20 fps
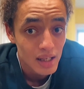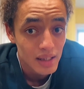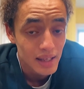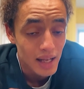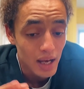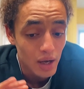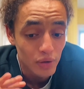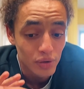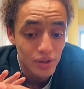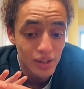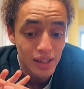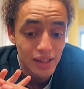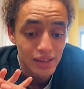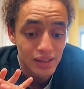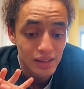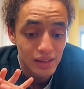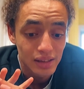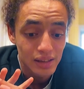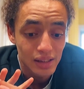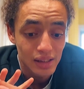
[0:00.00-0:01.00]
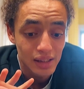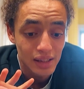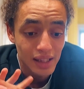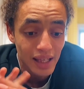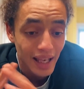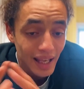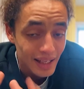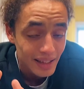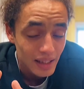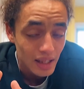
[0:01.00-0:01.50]
Now, this
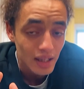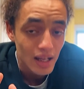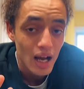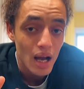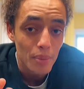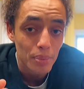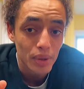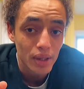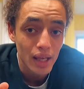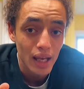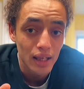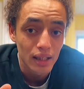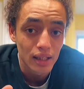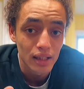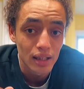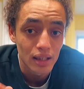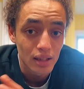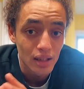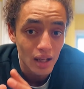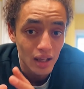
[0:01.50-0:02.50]
can get complicated and